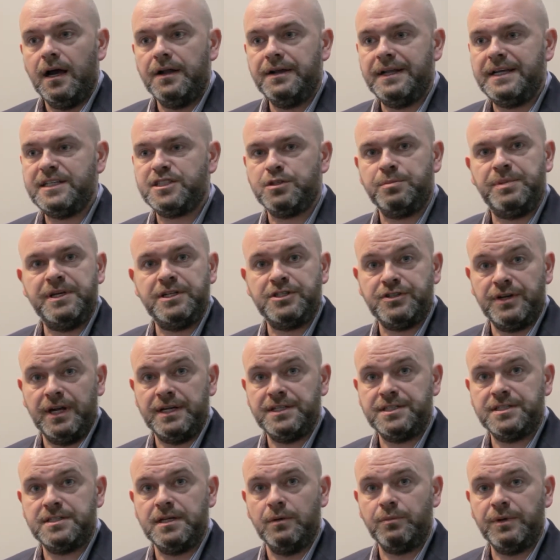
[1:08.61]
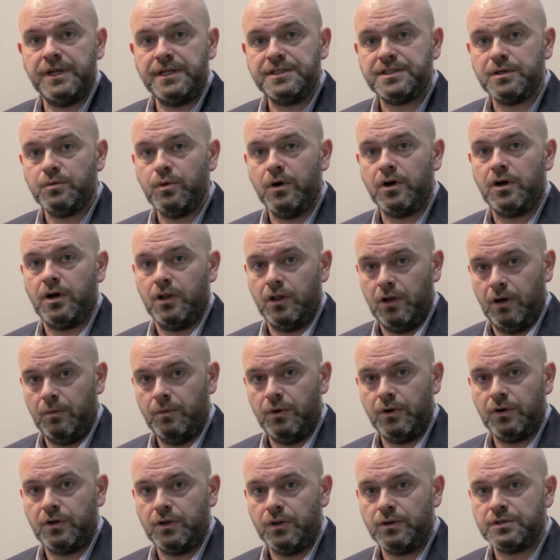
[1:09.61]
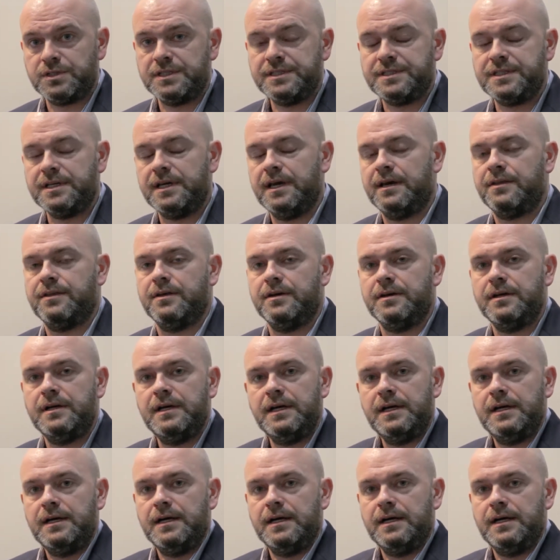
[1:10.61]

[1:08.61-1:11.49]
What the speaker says: need to be addressed, and we need to work a lot more closely together